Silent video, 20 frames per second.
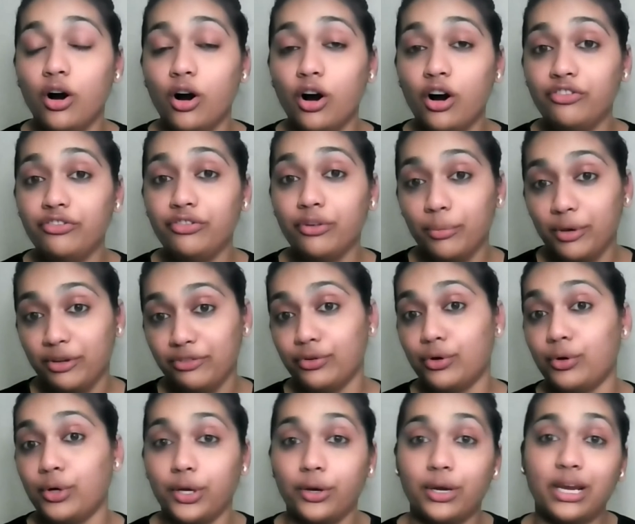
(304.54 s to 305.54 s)
off
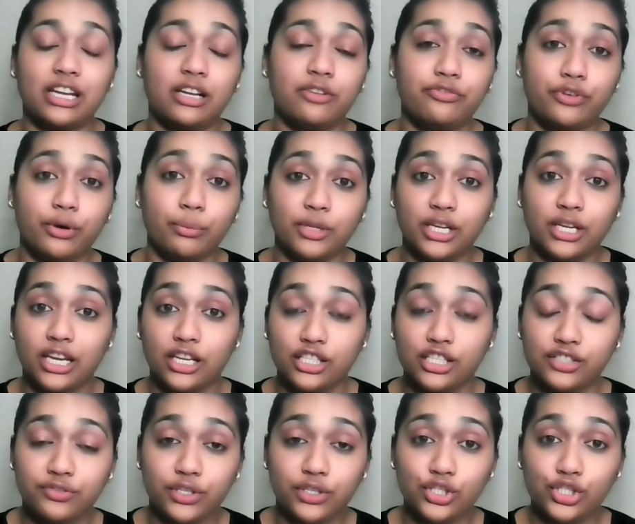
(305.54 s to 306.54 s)
before you get up from the
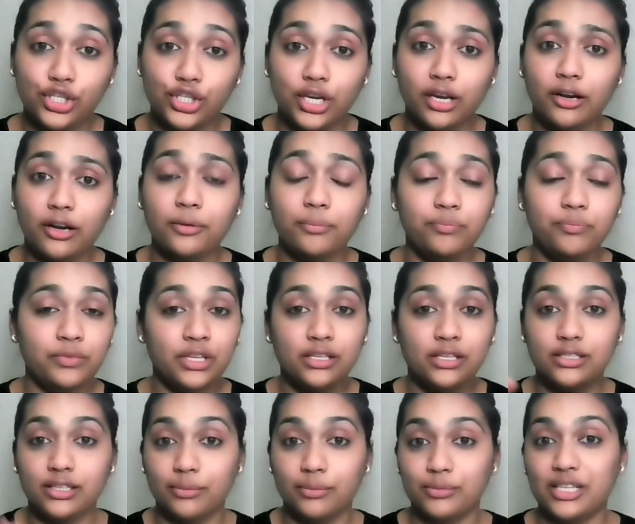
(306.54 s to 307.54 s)
interview chair.
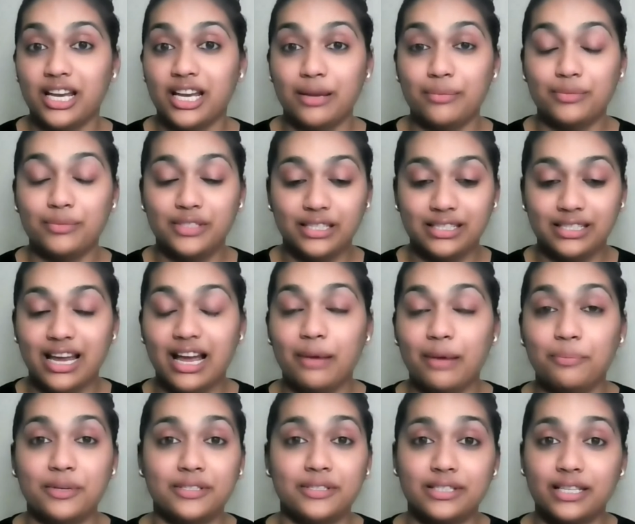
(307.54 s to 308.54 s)
Sometimes it
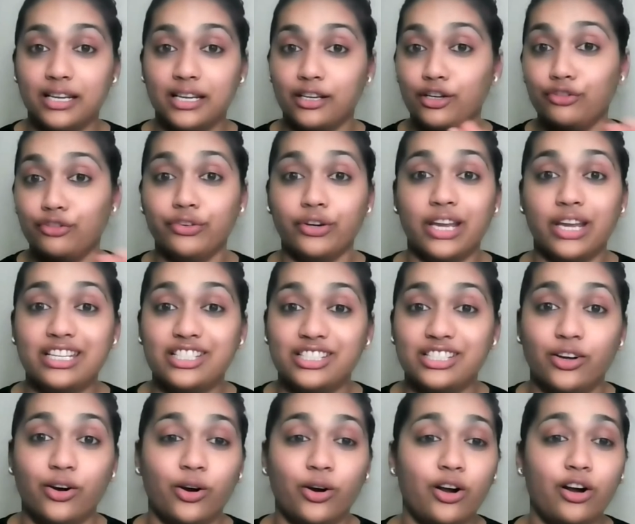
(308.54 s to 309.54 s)
happens like you forget to
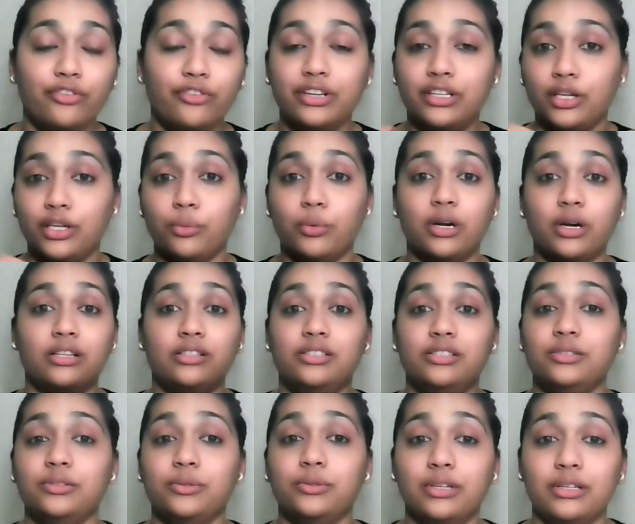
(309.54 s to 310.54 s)
log off and you want
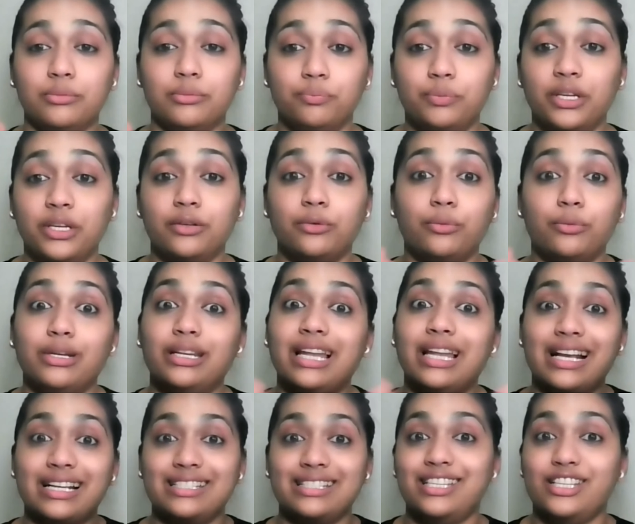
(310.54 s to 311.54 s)
to do a big
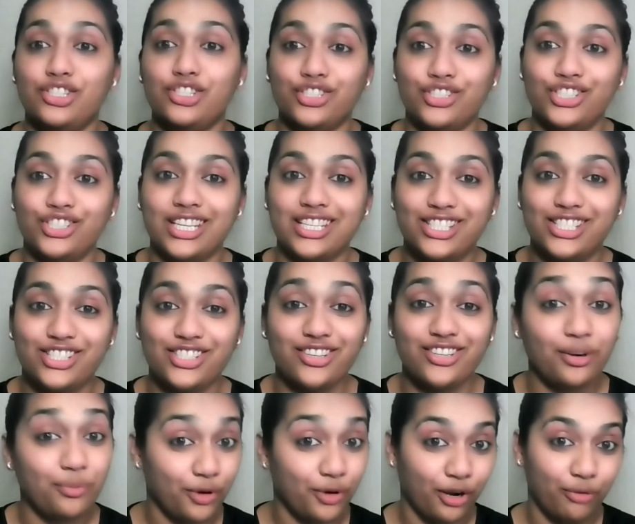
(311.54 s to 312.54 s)
relaxation
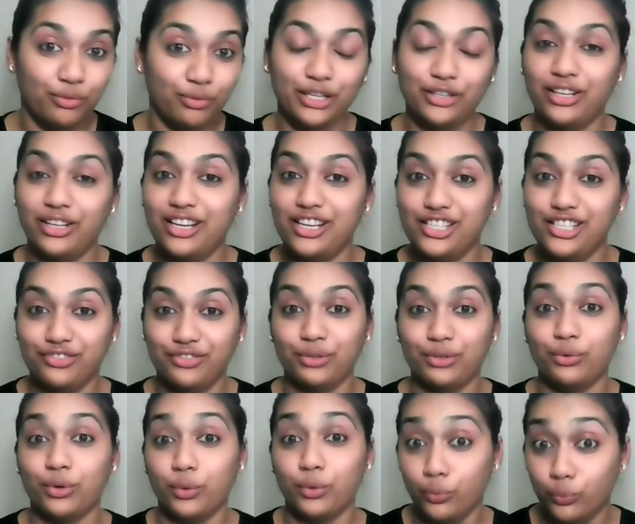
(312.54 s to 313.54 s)
gesture. Probably the
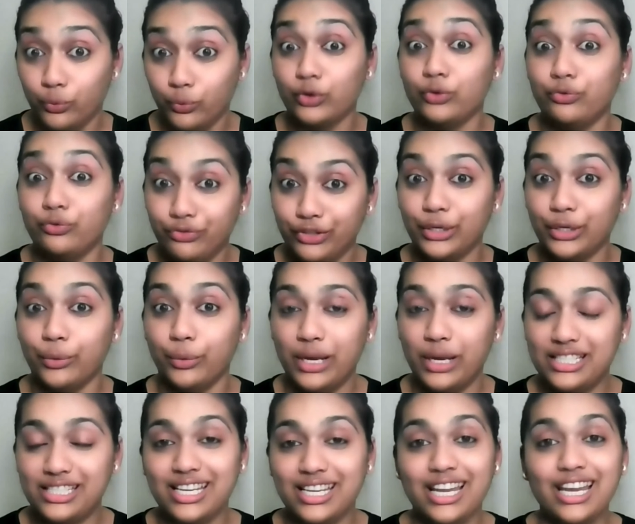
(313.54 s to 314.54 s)
interviewer would view
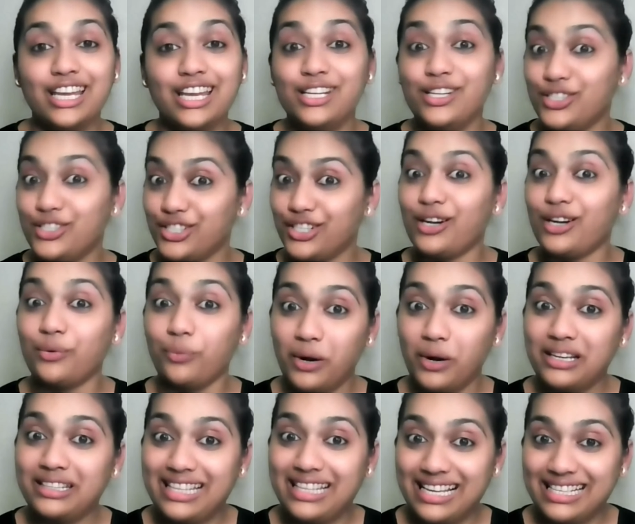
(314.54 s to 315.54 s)
it. You do not
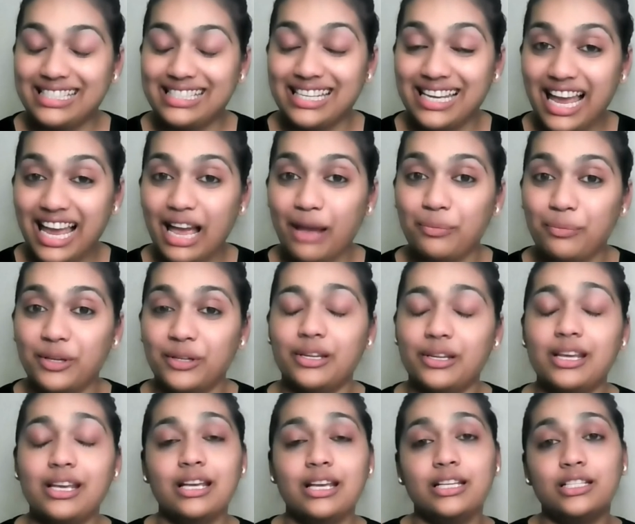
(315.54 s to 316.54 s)
want that to
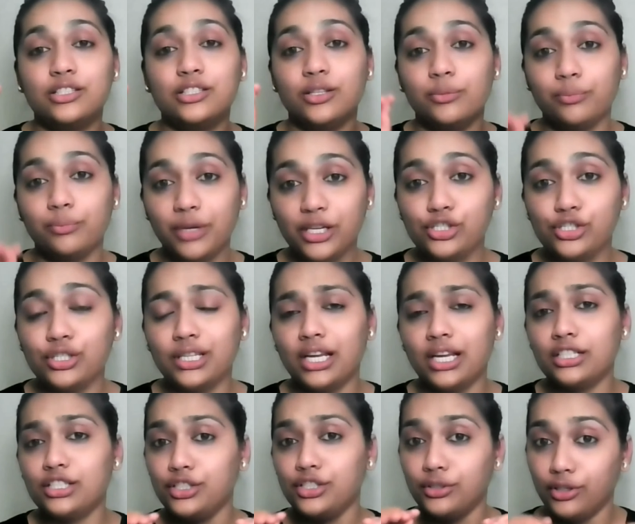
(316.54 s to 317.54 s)
happen. So make sure
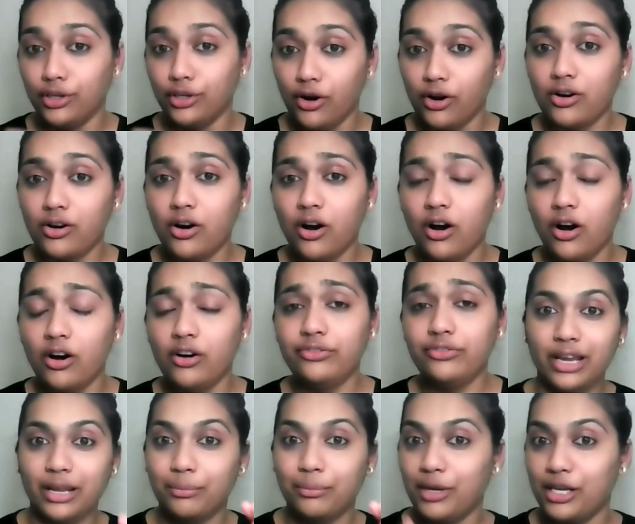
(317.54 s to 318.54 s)
that you log off
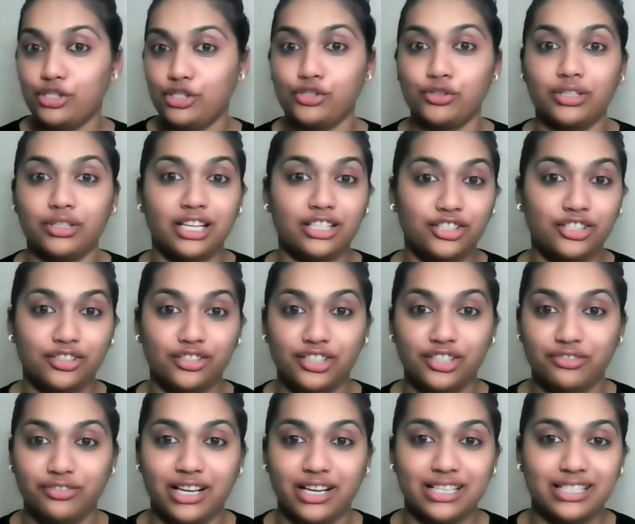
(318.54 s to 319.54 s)
and make sure that your
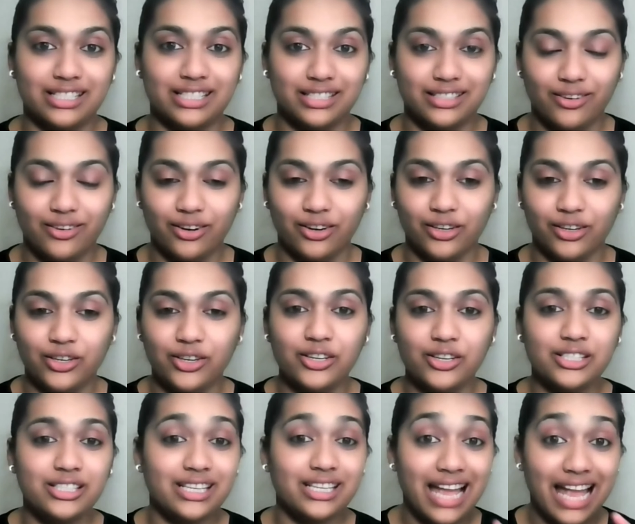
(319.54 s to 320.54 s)
device is all
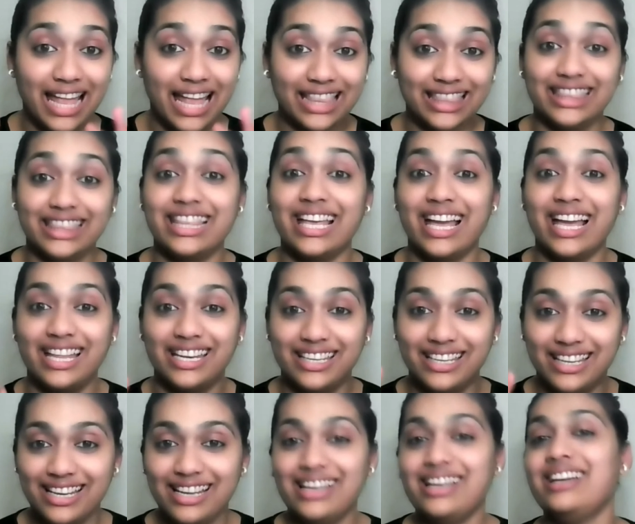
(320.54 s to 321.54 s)
good, and
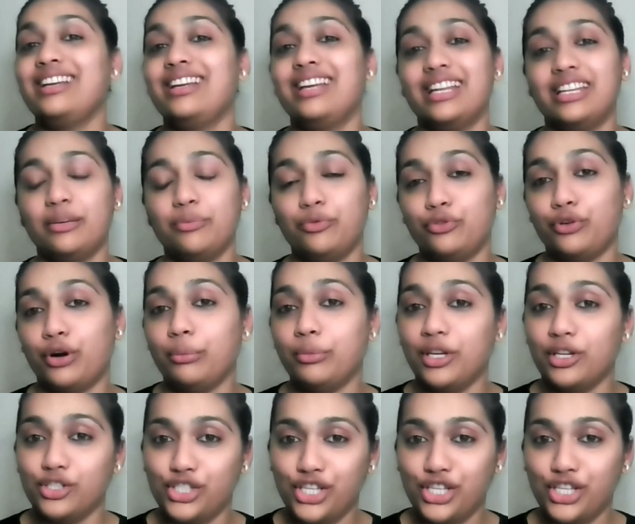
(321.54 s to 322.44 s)
then get up from your